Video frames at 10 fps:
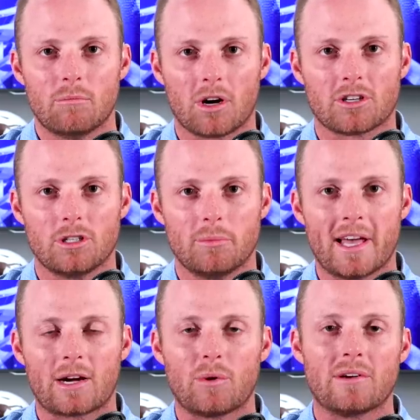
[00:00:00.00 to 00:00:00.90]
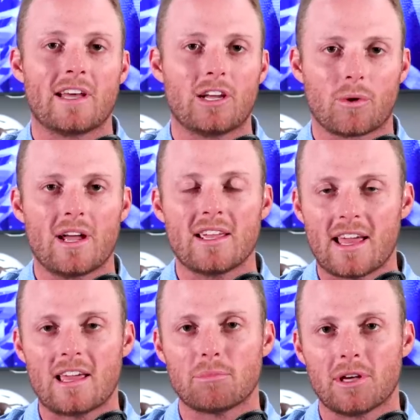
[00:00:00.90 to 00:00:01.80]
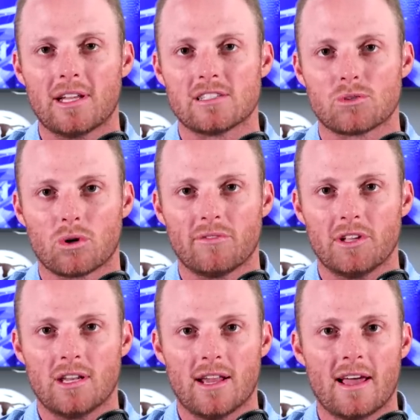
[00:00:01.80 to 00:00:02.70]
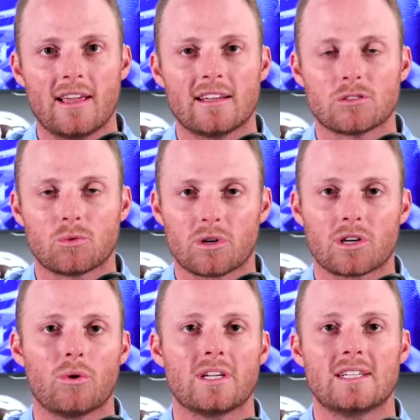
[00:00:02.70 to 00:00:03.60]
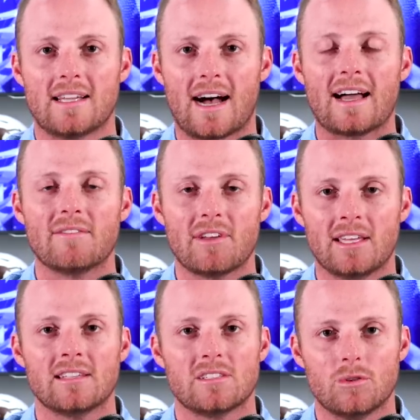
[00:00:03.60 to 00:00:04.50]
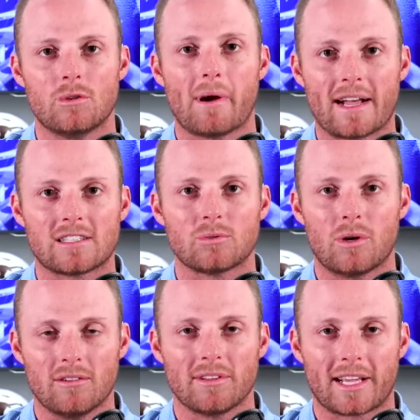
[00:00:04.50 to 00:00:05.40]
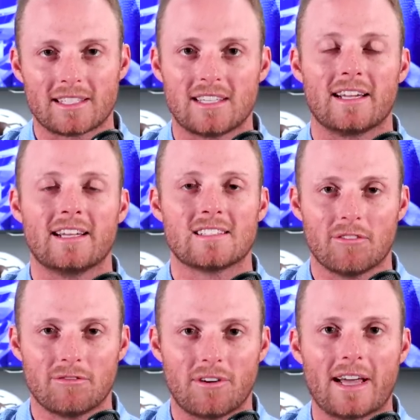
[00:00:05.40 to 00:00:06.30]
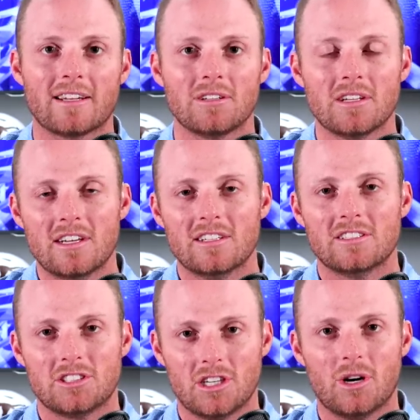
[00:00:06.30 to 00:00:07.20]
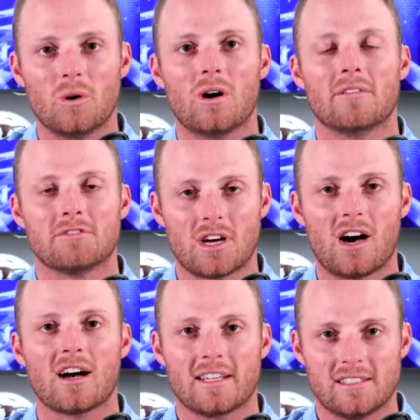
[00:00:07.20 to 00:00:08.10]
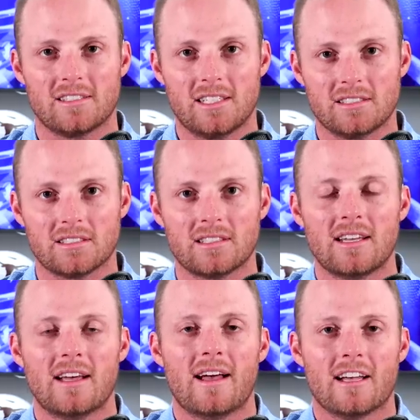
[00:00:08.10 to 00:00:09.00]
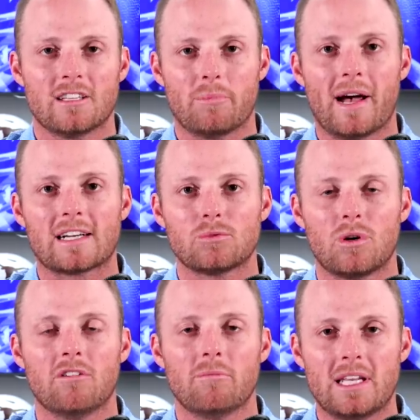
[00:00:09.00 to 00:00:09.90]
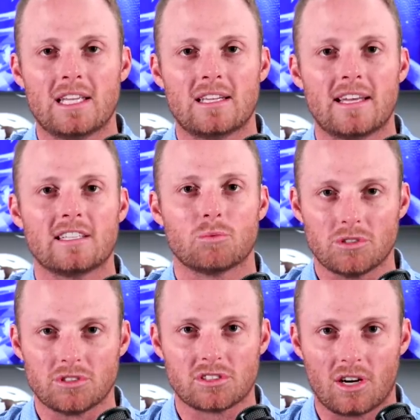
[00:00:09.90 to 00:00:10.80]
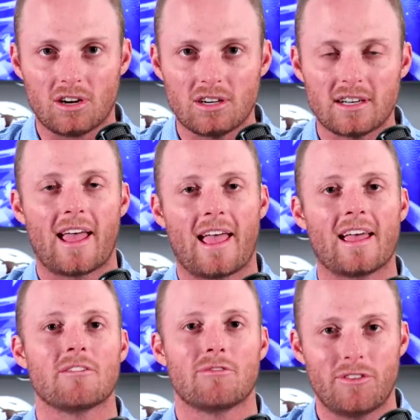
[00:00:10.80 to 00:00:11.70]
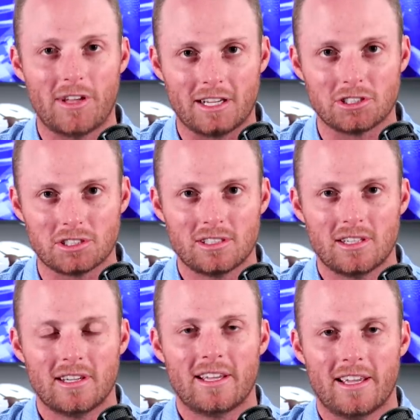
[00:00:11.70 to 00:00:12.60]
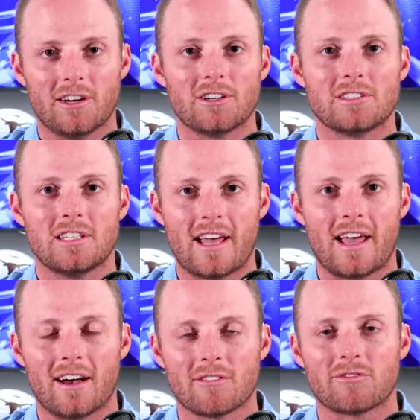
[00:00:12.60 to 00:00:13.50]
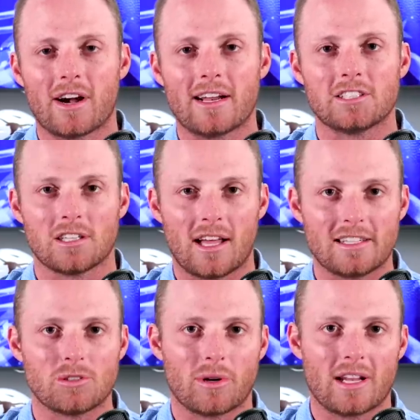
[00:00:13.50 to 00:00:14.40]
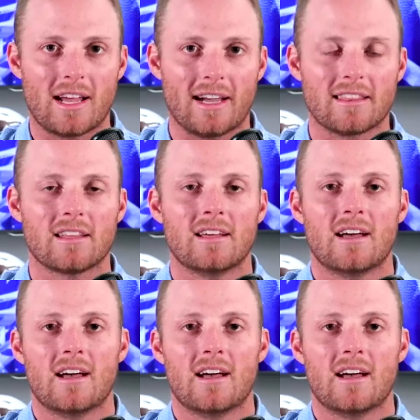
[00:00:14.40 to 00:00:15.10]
Mark Kubiak. We have a great game plan in store for you today as we're going to dive into the Pac-12. Like I said, it's the final show of talking season as Pac-12 Media Days will start and finish here today on Friday, July 29th.